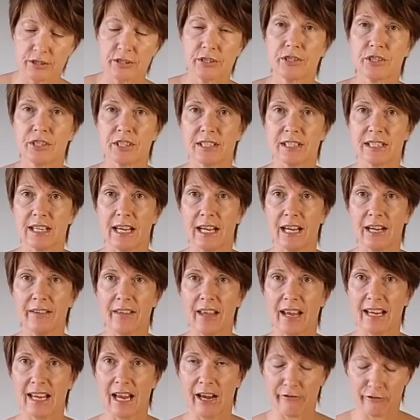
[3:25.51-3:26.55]
just here that I
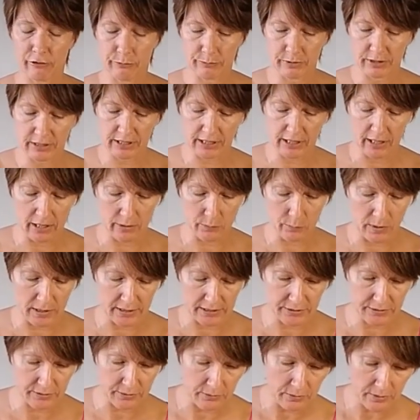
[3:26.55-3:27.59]
get from the DIY
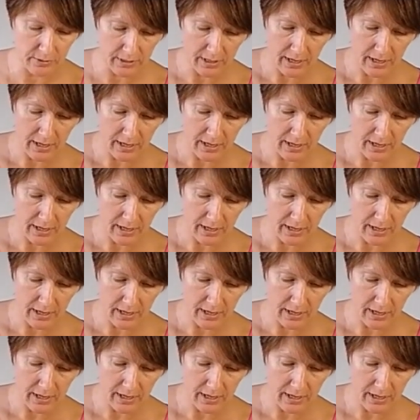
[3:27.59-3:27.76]
store